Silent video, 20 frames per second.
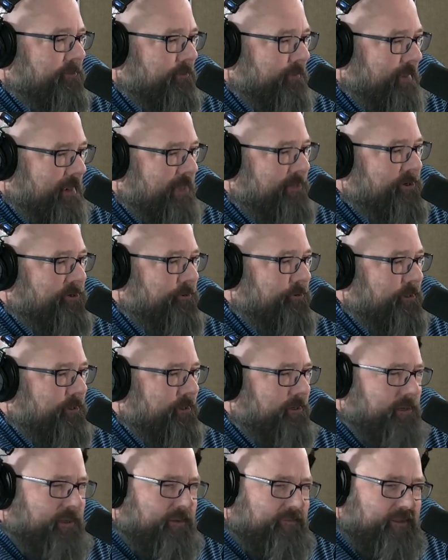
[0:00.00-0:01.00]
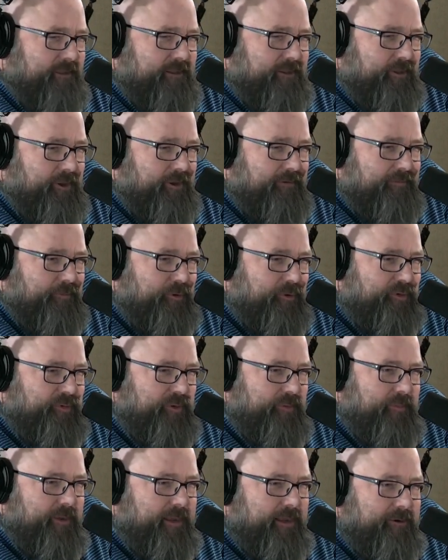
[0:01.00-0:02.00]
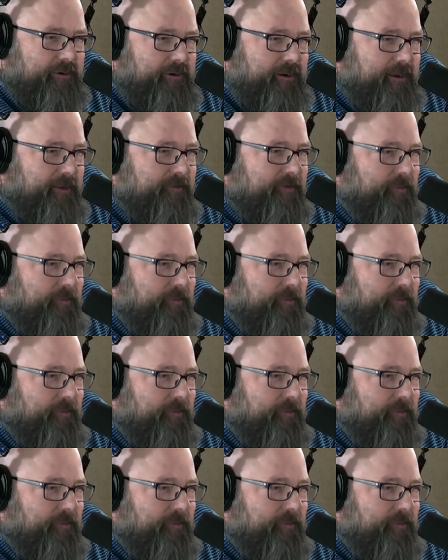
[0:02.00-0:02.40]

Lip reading: magistrate have like law enforcement backgrounds?